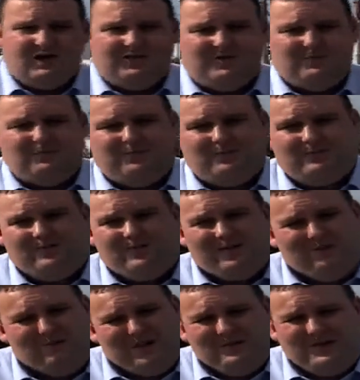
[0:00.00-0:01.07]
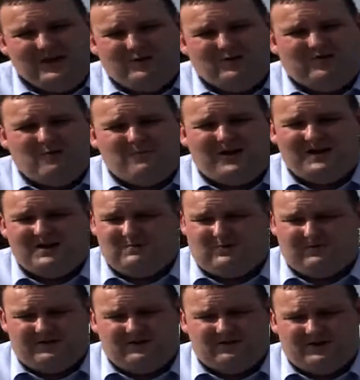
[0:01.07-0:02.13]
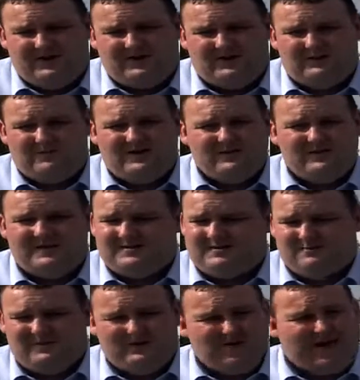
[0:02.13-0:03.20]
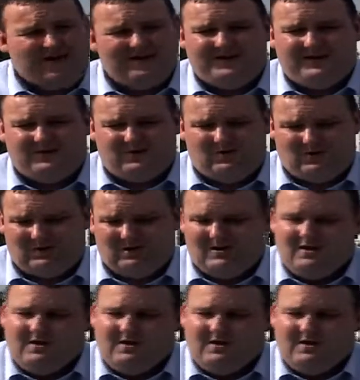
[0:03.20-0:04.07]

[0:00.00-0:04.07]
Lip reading: then maybe you don't have a manual for your vehicle, maybe anything at all.